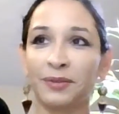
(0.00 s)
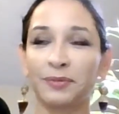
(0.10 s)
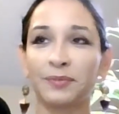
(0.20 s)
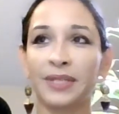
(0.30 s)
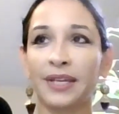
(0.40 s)

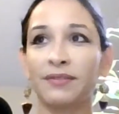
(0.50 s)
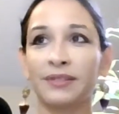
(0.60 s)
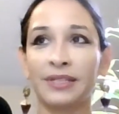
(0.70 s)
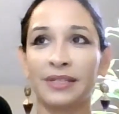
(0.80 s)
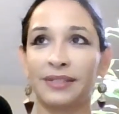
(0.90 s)
sacred
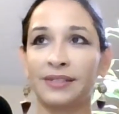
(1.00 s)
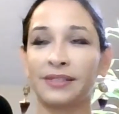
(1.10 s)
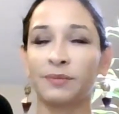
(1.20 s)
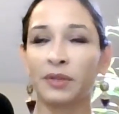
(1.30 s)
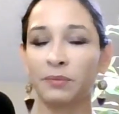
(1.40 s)

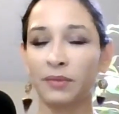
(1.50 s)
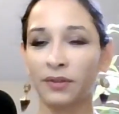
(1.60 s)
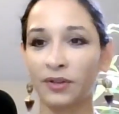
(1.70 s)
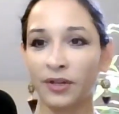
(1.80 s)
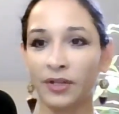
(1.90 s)
deities, my mother,
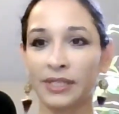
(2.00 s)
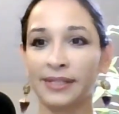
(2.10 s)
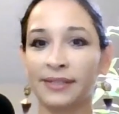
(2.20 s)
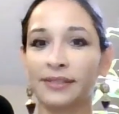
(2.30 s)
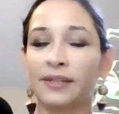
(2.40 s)
Goddess
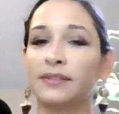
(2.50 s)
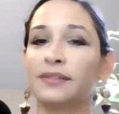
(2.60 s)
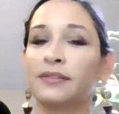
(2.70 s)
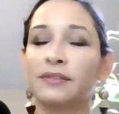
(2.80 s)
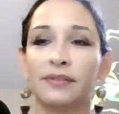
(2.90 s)
Aset,
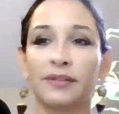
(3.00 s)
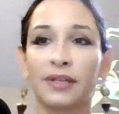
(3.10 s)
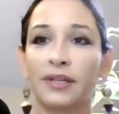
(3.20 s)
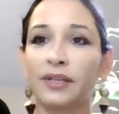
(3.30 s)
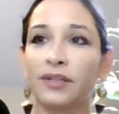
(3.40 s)
and,
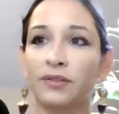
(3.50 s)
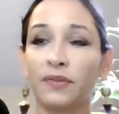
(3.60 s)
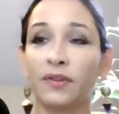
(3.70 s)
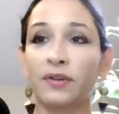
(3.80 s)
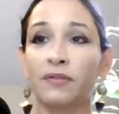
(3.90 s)

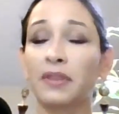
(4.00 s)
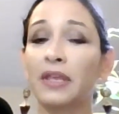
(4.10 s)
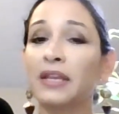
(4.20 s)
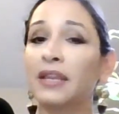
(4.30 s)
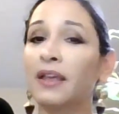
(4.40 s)
Father God, they
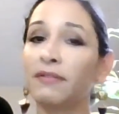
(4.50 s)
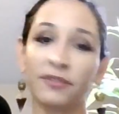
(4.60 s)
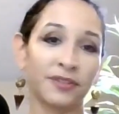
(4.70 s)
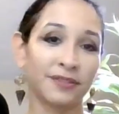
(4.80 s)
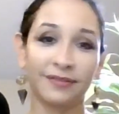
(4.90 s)

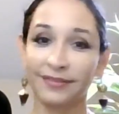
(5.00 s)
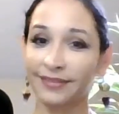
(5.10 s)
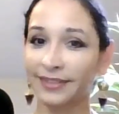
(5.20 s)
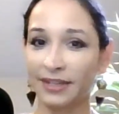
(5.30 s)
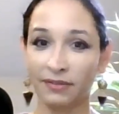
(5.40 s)
never
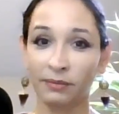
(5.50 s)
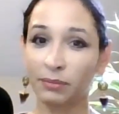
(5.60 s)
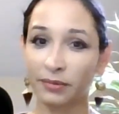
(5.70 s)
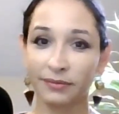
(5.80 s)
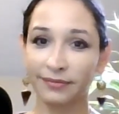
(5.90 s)
give up
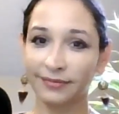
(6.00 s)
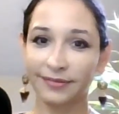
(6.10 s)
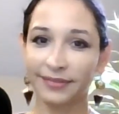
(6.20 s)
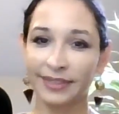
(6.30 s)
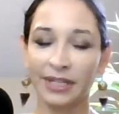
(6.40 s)

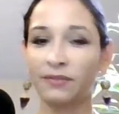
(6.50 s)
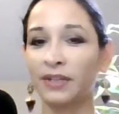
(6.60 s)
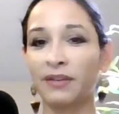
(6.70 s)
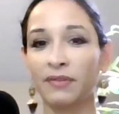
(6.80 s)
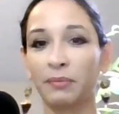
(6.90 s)

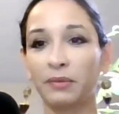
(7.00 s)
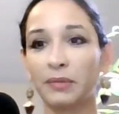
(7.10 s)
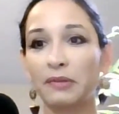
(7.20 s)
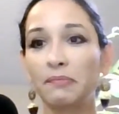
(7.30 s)
on me.